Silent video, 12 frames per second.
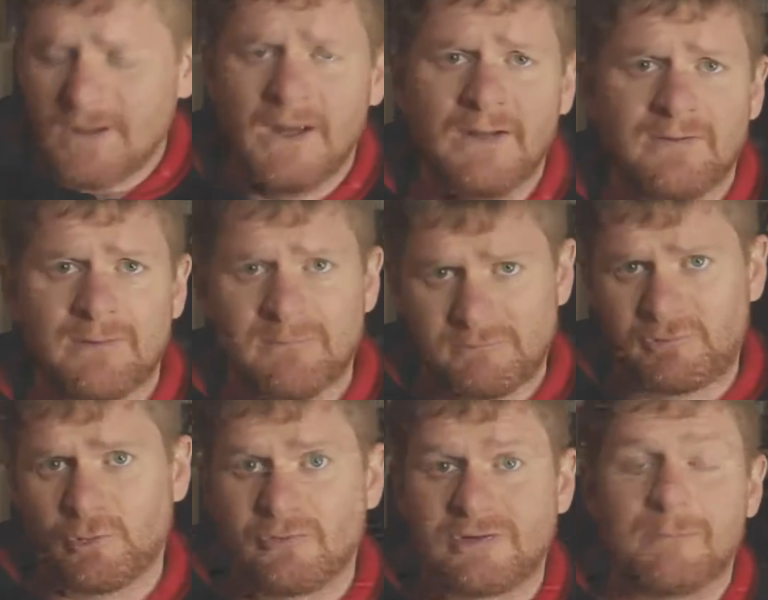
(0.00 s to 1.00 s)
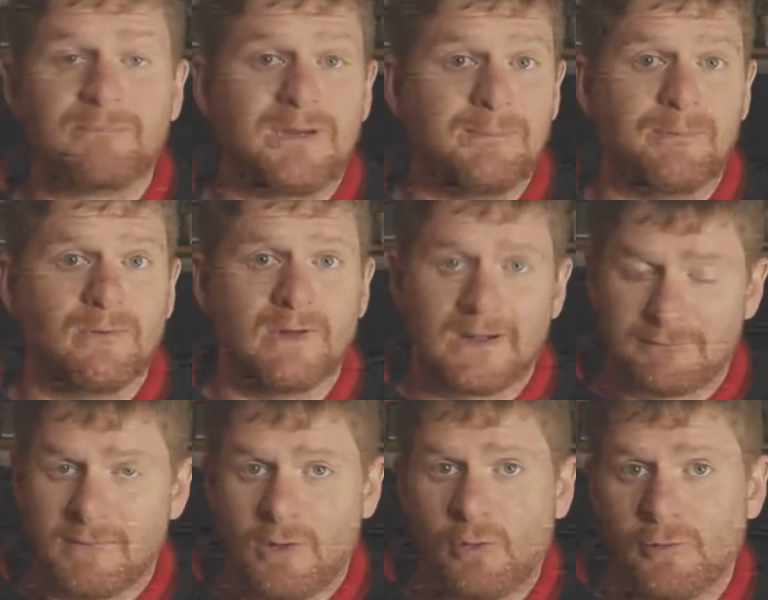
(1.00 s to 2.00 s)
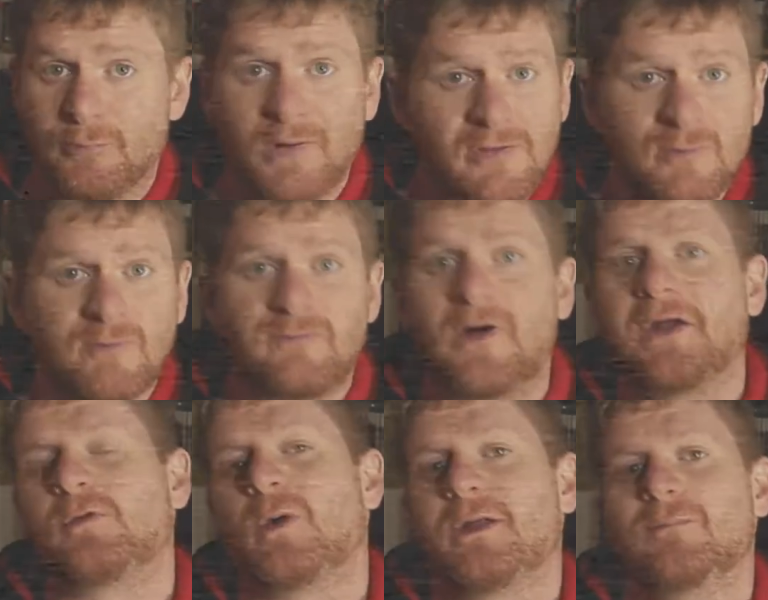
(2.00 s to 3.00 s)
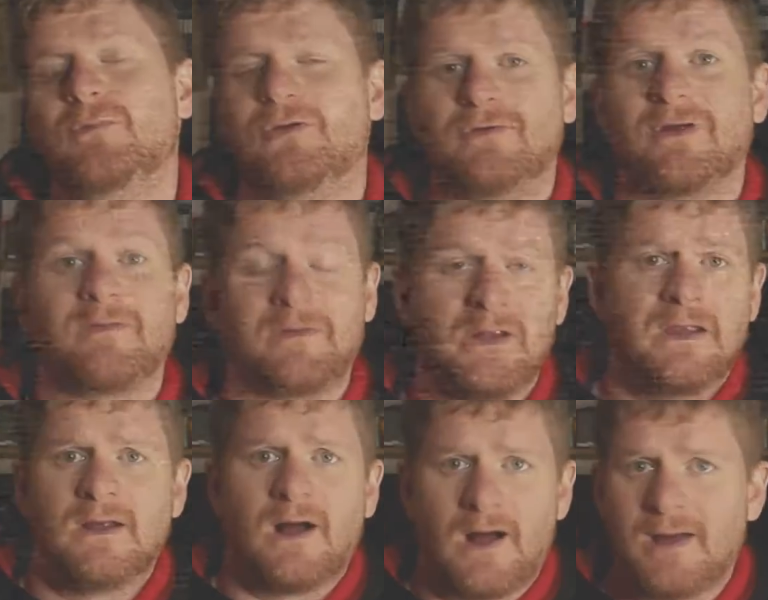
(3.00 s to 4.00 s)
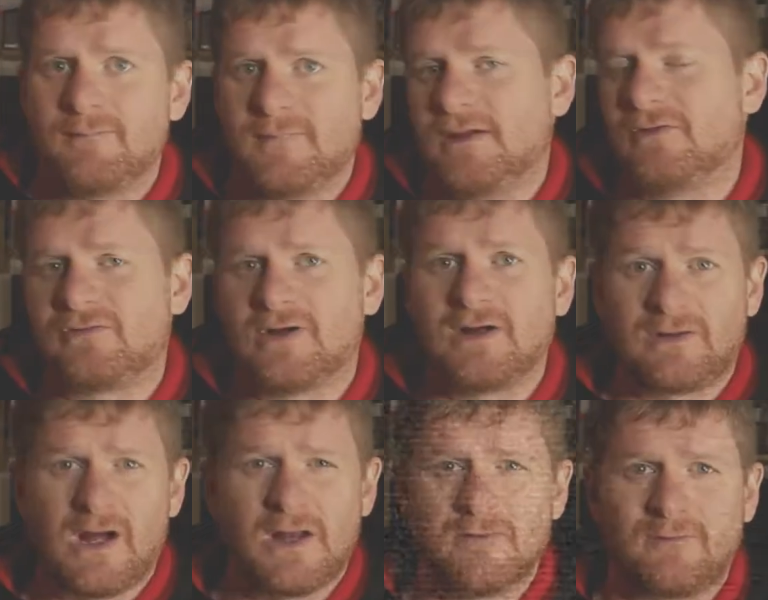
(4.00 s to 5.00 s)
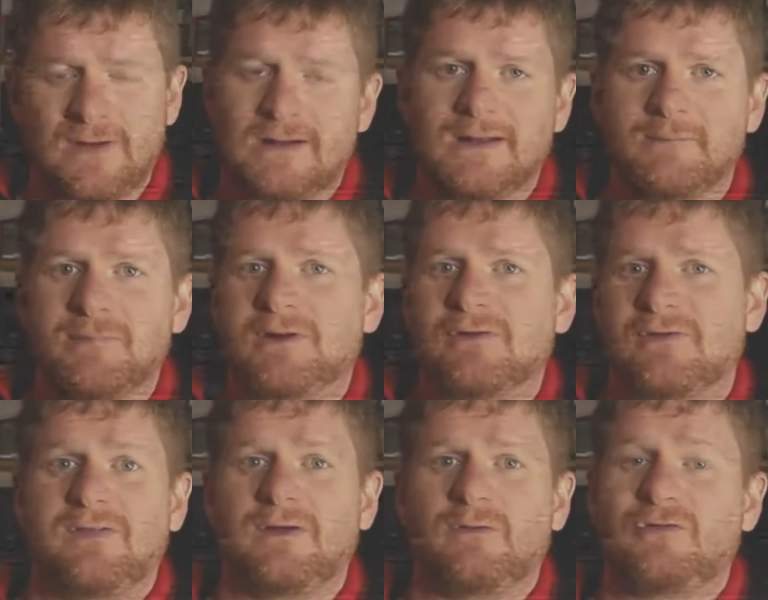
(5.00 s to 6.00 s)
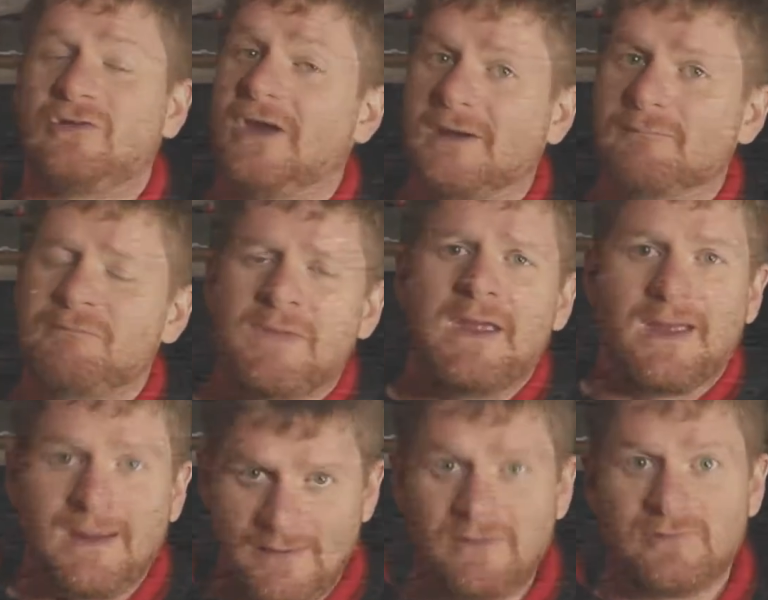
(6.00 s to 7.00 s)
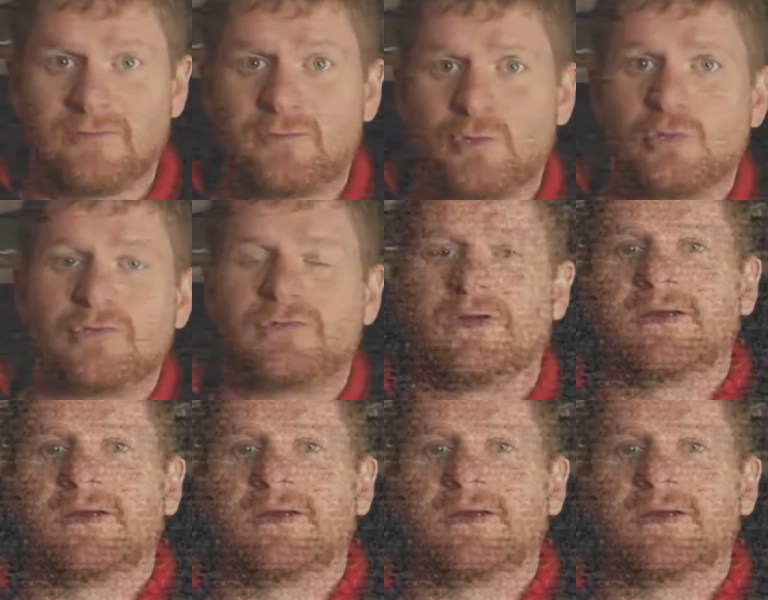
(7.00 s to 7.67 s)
and I'm sure some people, like my older brother, would find it quite amusing, and I'm inside kind of giggling because I think shame. It is, of course,